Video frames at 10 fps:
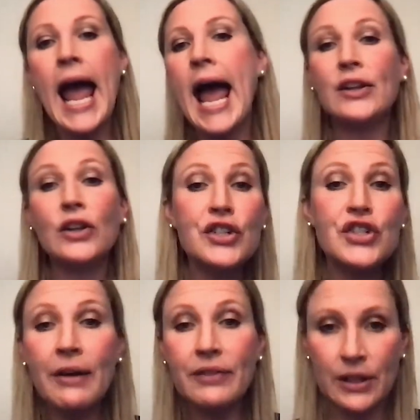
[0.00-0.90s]
and
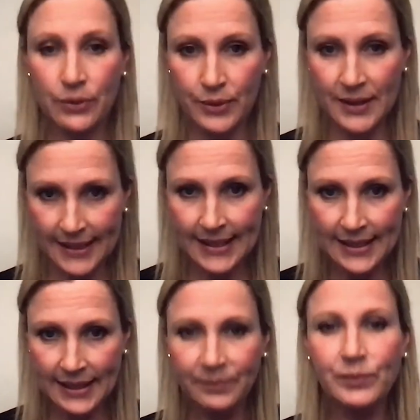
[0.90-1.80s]
longevity through the
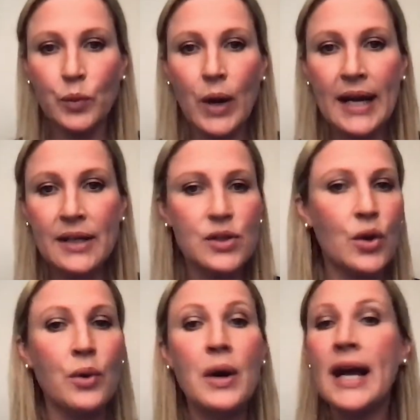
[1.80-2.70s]
season, right? So